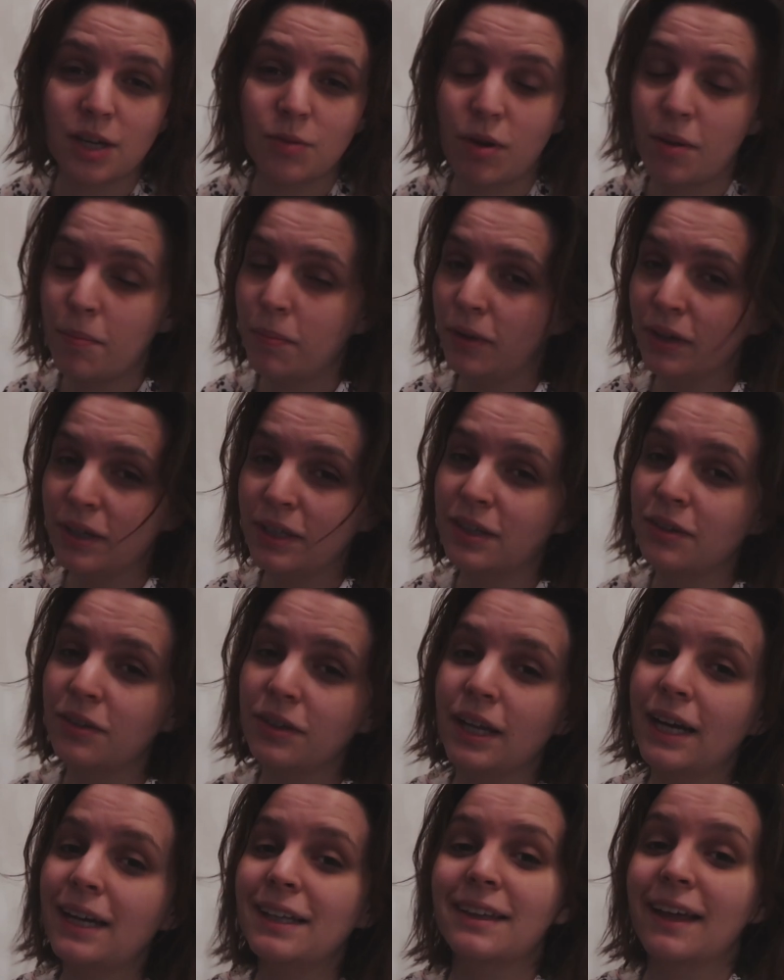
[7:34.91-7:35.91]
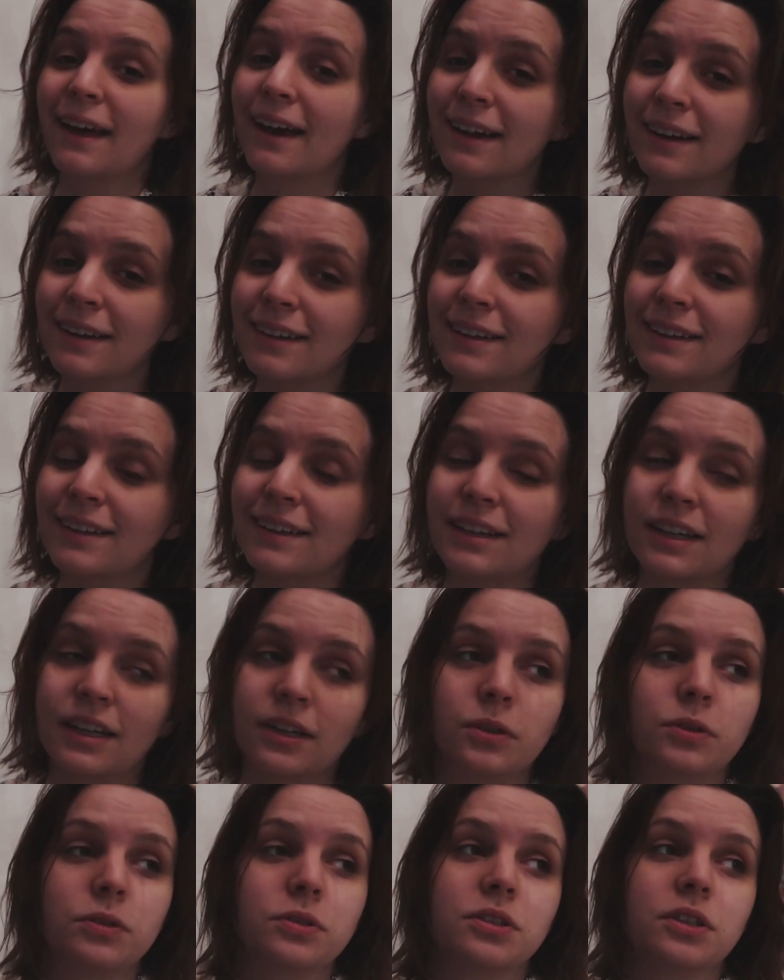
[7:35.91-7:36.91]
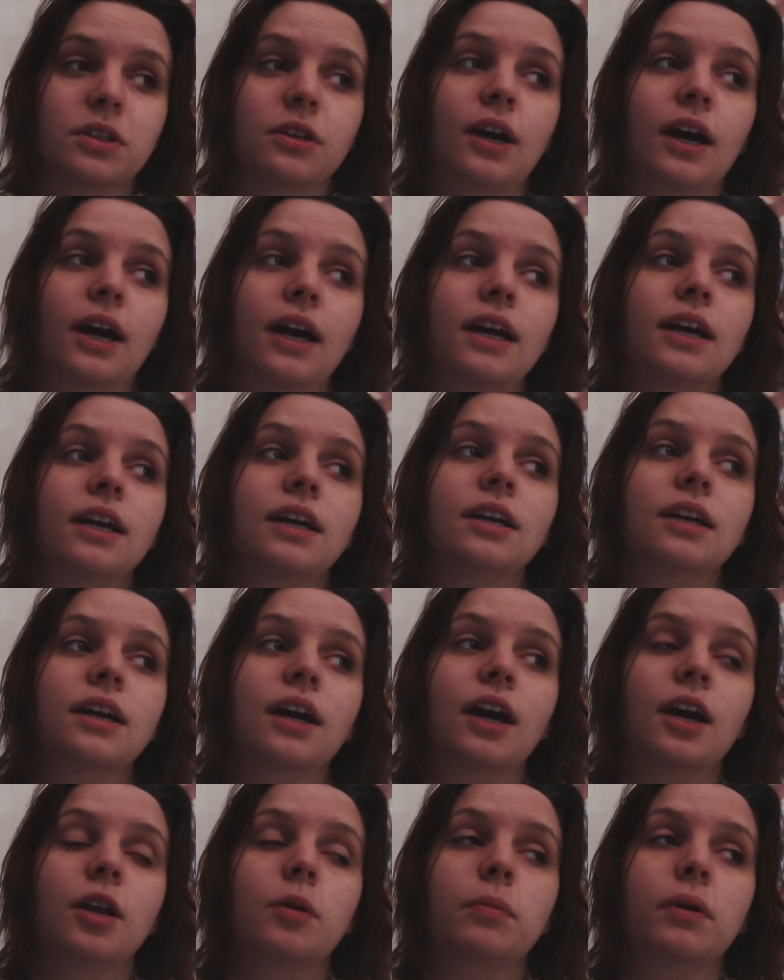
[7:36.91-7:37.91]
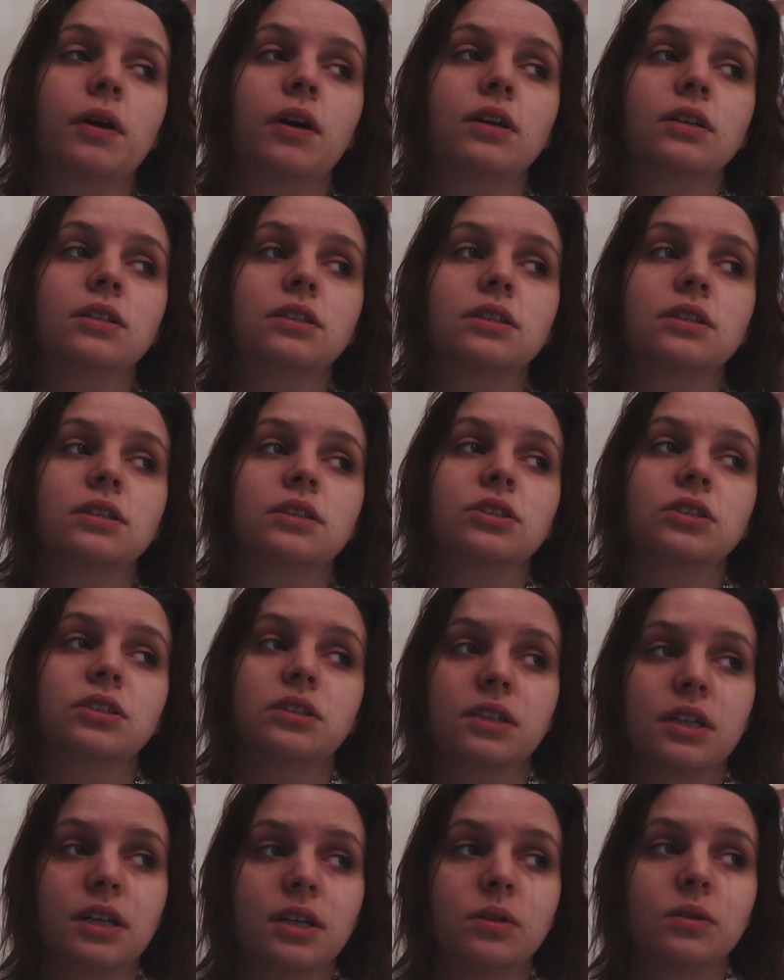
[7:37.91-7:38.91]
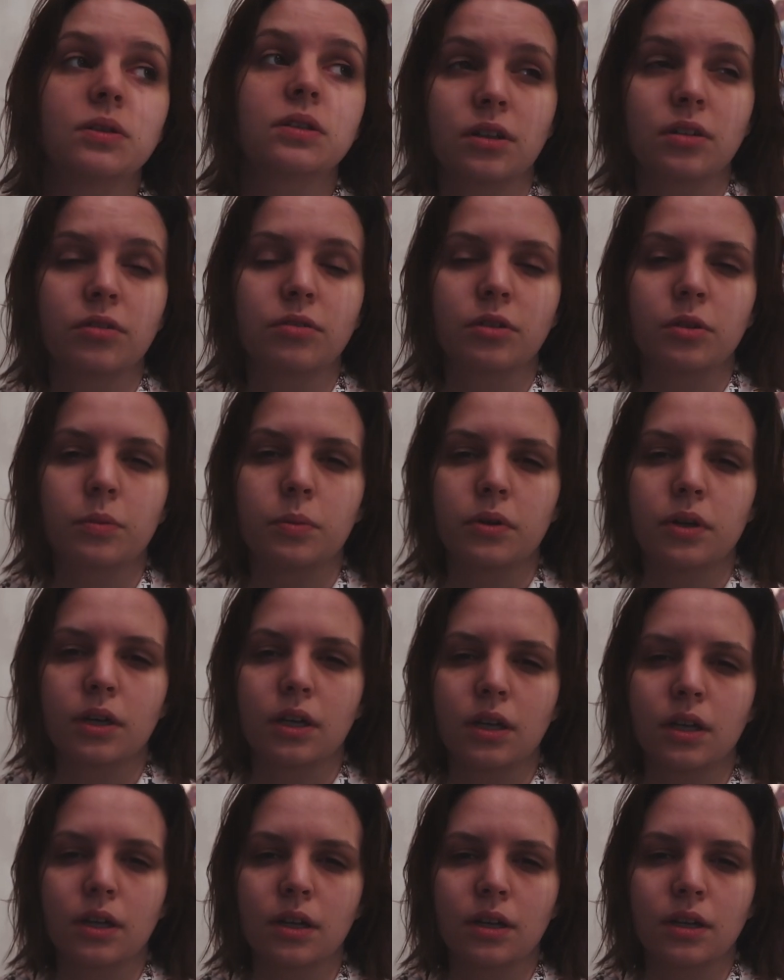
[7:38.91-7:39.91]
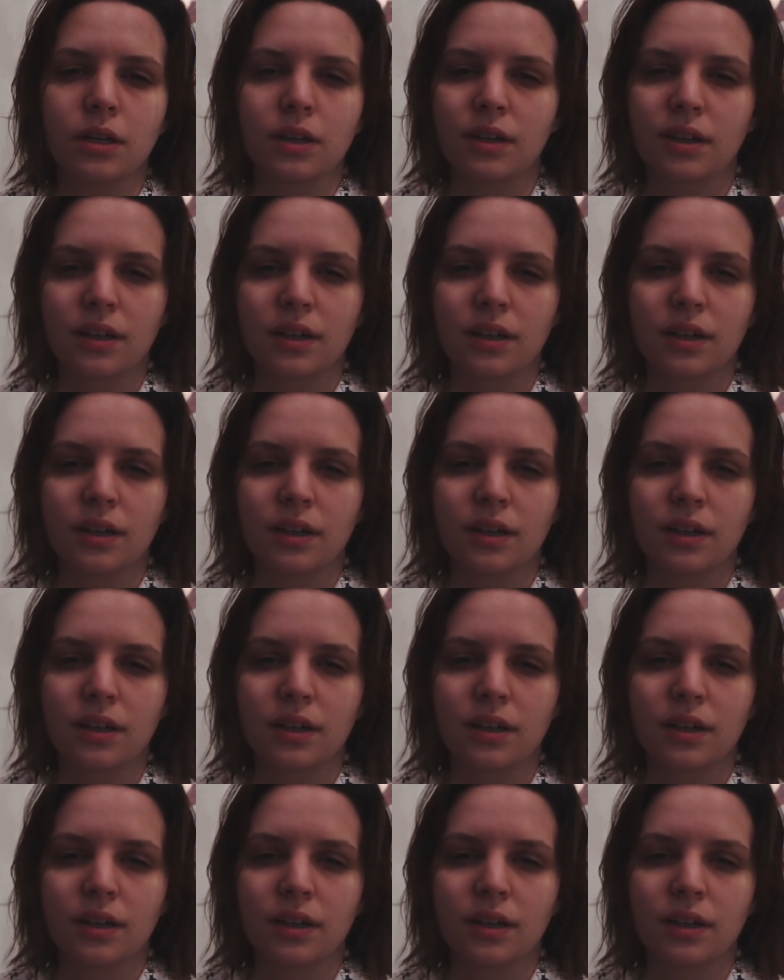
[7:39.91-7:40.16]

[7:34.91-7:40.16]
My body don't like that. And also I had a bath just now, so I feel pretty